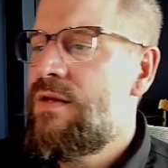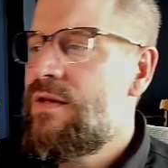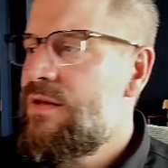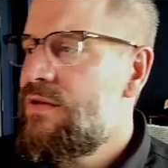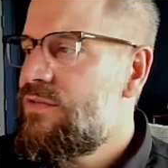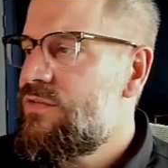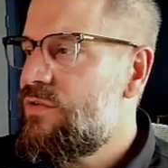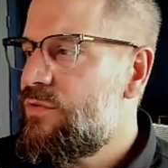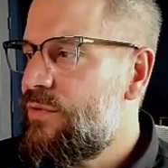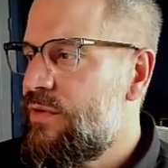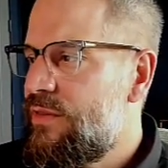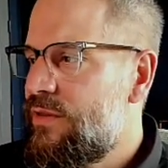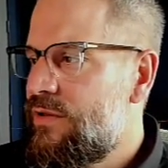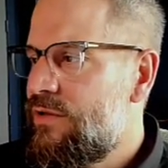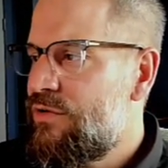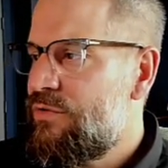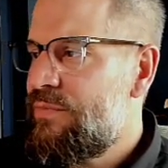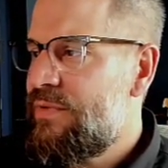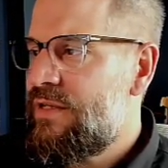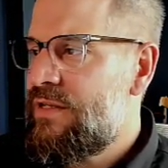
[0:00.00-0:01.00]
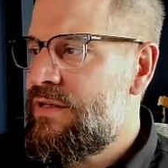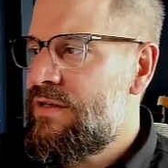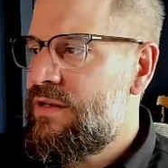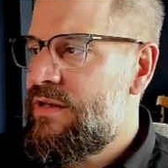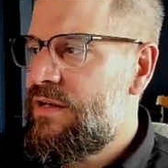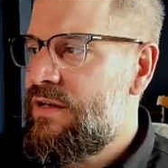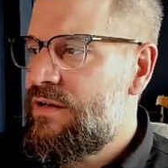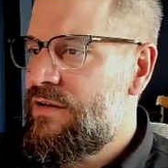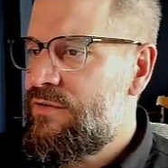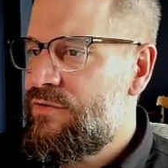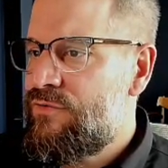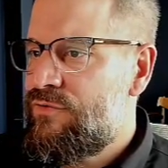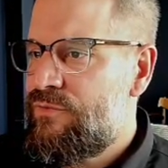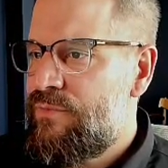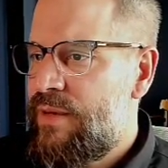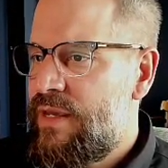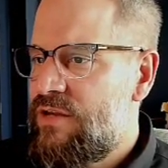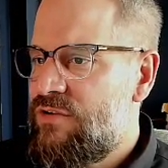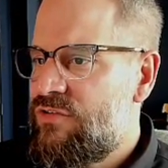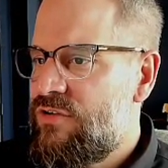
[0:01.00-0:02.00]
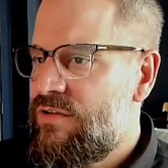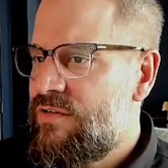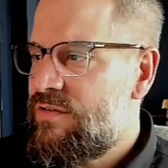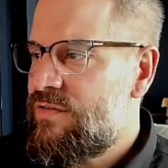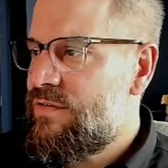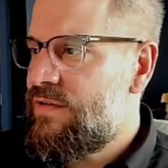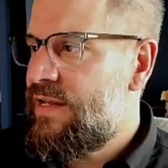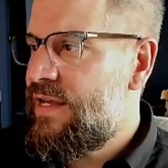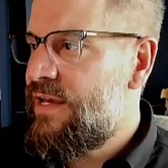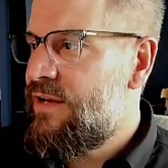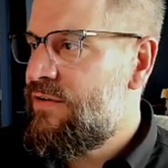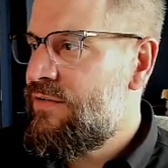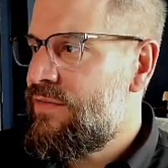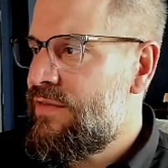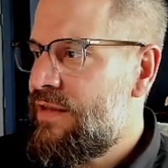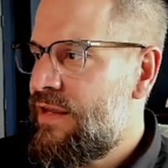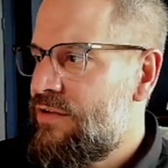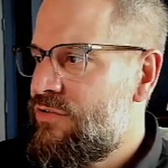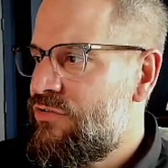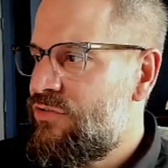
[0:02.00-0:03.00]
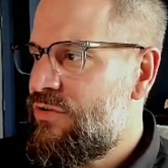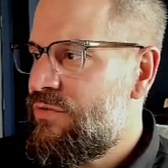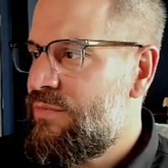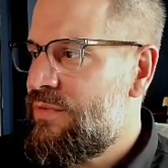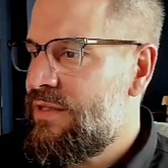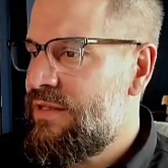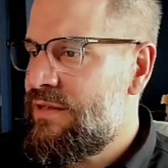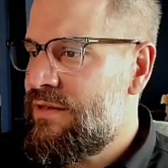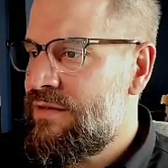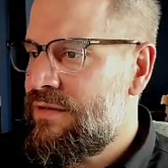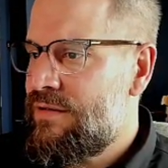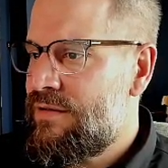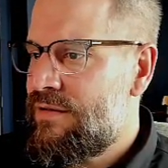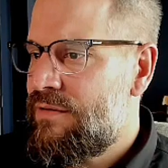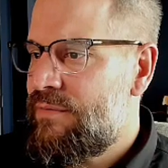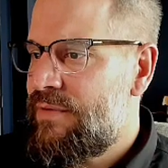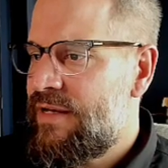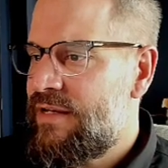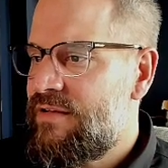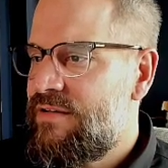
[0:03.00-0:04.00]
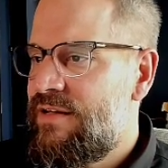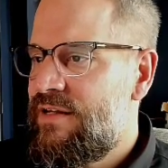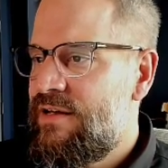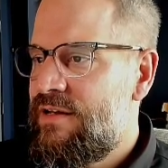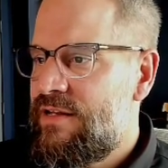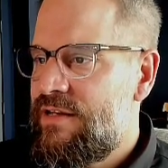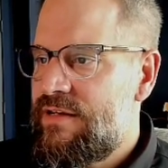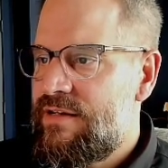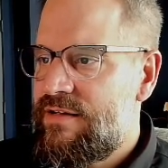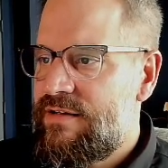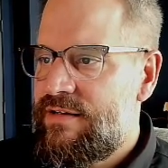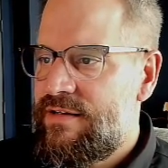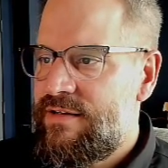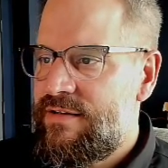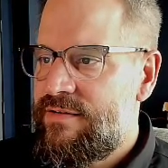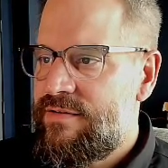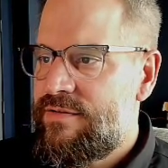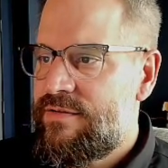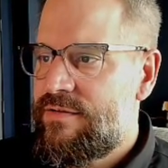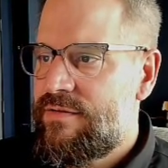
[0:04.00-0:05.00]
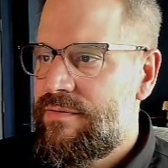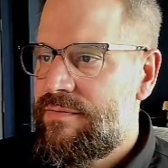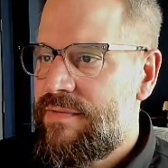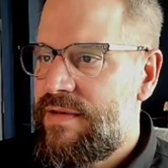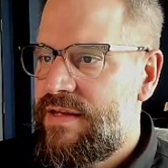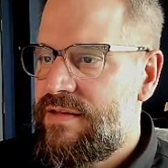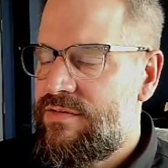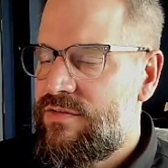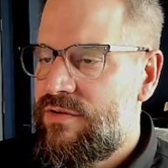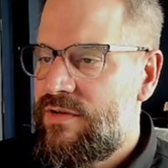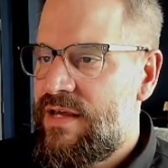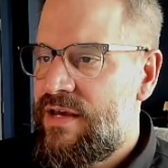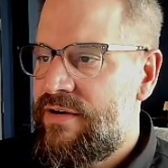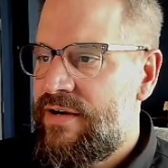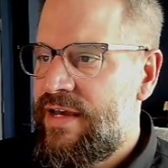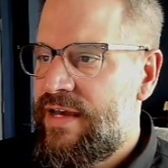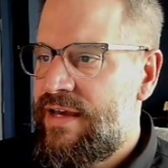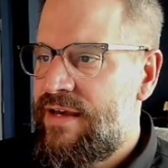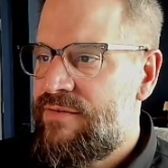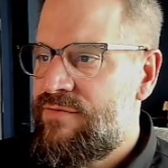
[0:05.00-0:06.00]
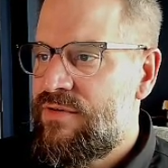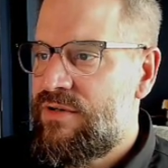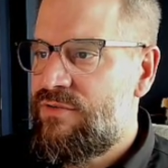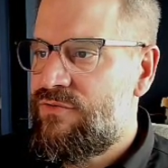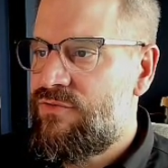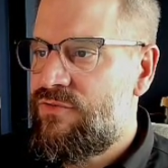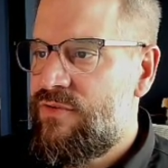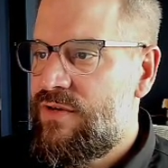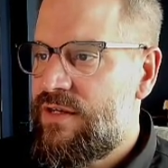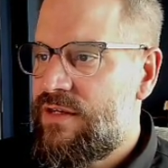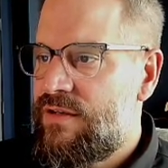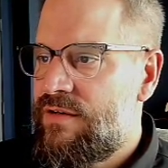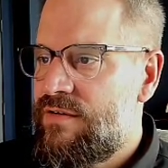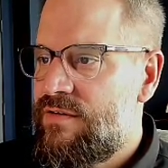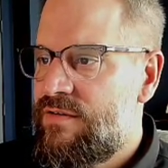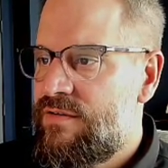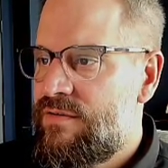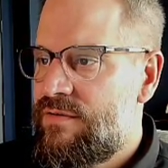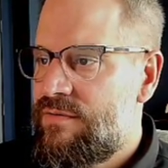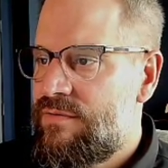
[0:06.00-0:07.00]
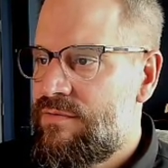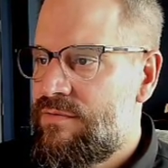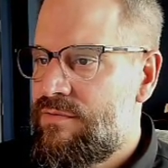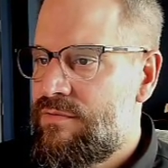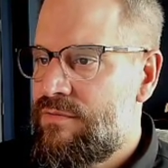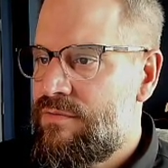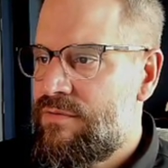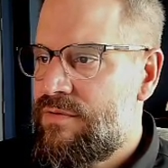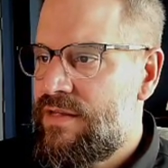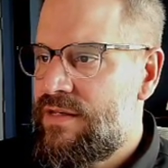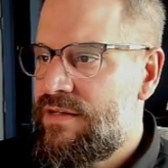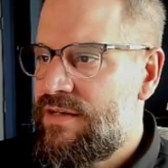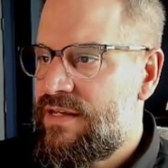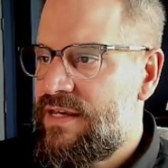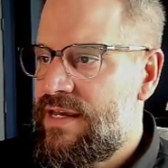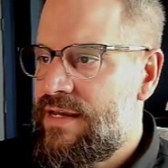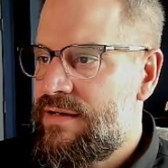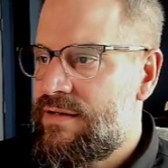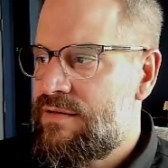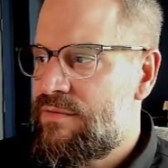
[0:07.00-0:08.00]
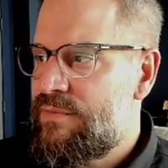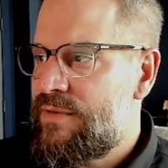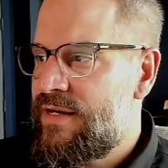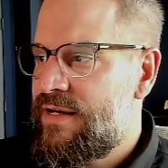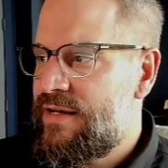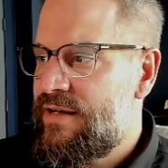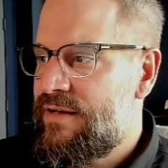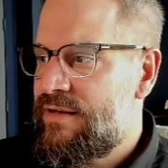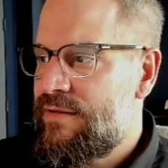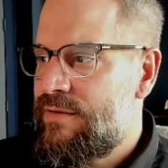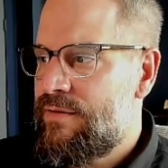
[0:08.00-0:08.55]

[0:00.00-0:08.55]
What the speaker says: So with a little bit of patience now, that should be about done, and it is. And so now I have an event indicated by